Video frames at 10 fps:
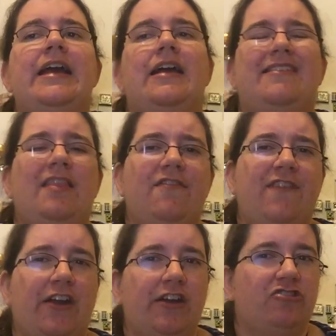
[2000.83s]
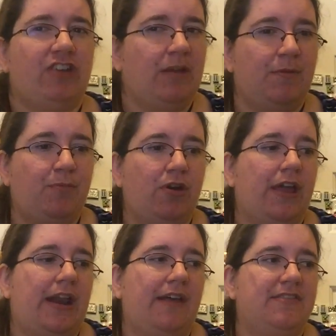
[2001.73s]
It's in the Fairy Enchantment book
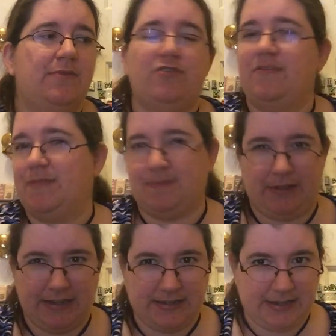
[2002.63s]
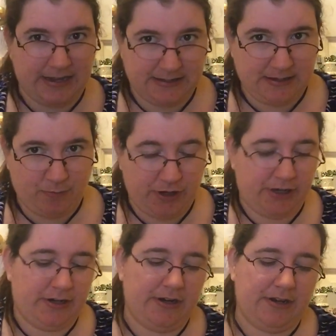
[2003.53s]
and I seem to have misplaced that
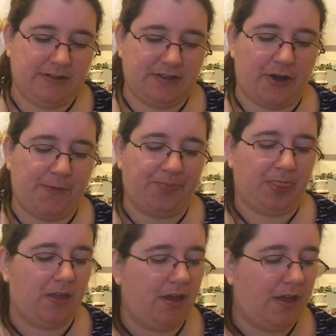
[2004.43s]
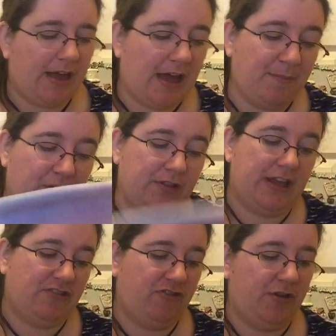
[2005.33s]
somewhere. So I can put a
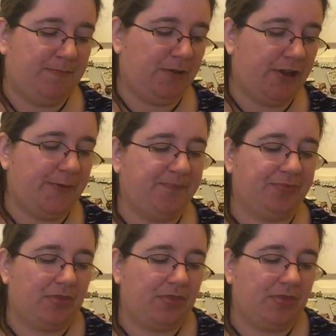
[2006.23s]
link to it below.